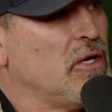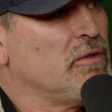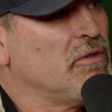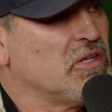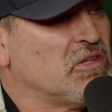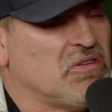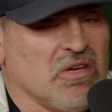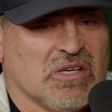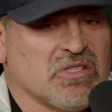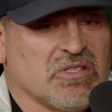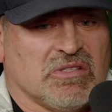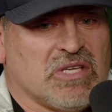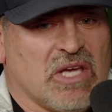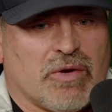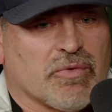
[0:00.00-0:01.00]
that
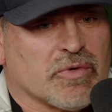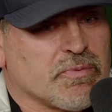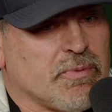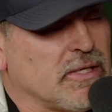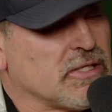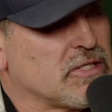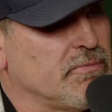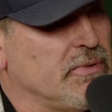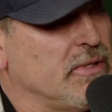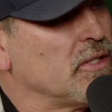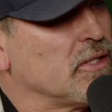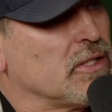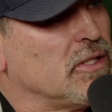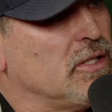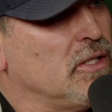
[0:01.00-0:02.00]
doesn't take responsibility.